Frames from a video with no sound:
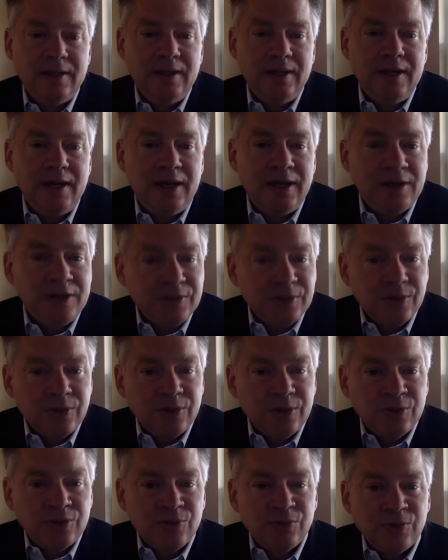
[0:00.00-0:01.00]
I also
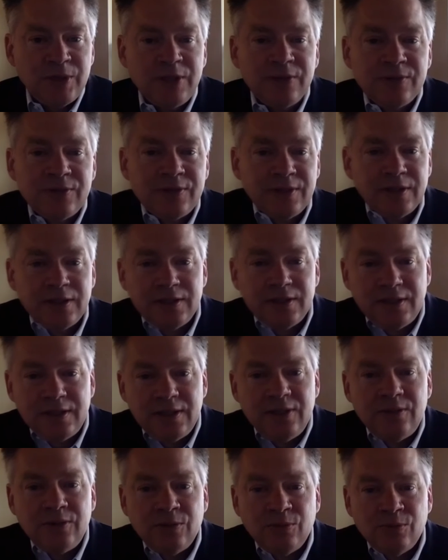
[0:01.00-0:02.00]
urge readers to
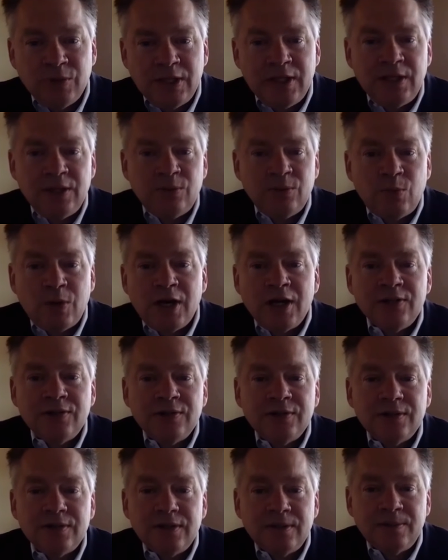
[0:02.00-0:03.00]
continue to read and
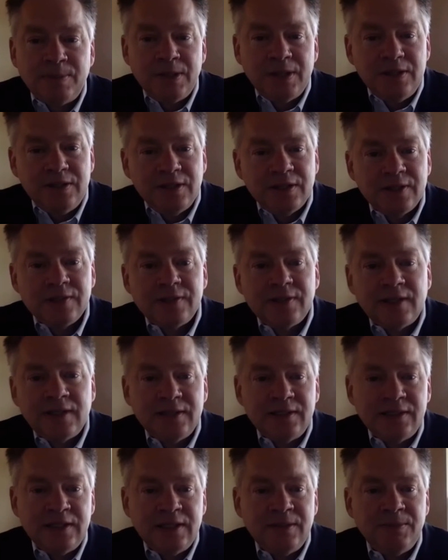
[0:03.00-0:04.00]
watch opinions they
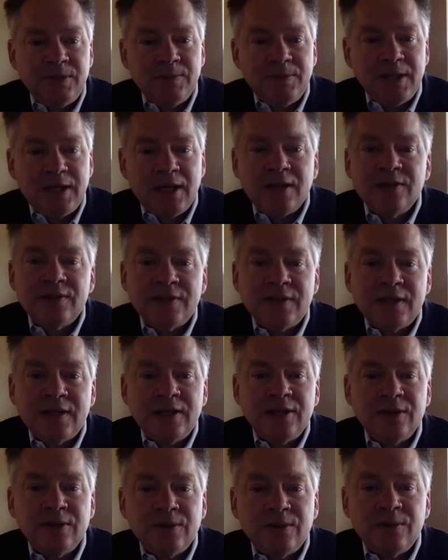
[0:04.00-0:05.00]
deem to be
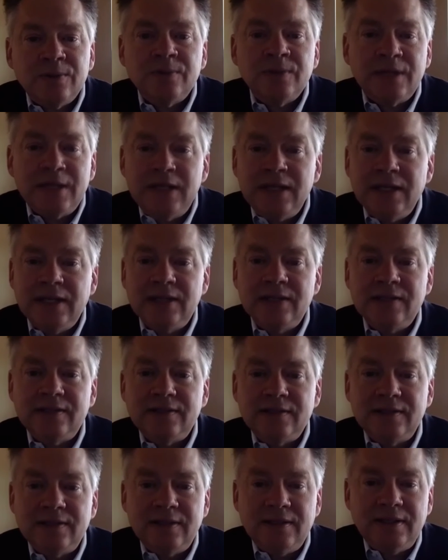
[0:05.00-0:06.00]
outside their own leanings.